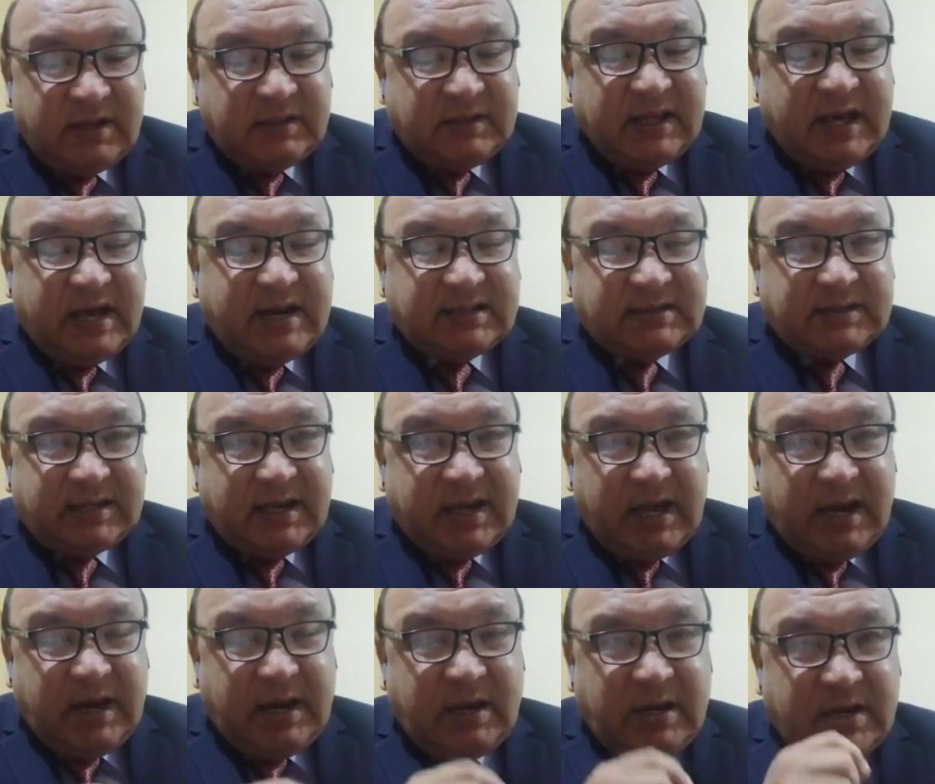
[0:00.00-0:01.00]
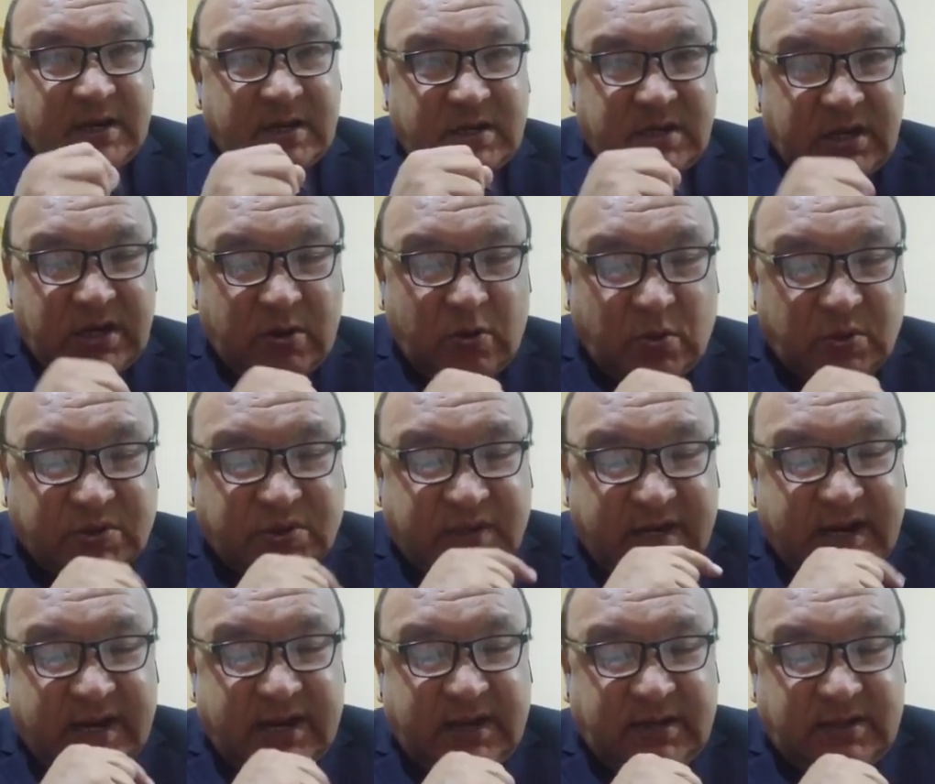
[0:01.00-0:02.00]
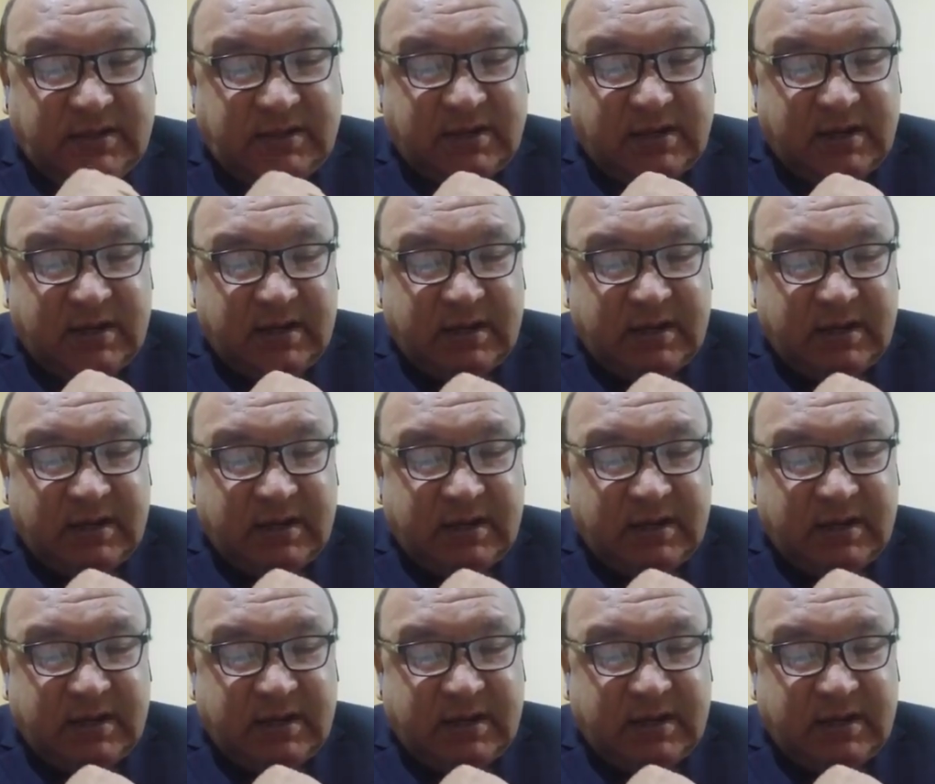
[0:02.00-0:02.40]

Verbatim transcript: There is again a new trend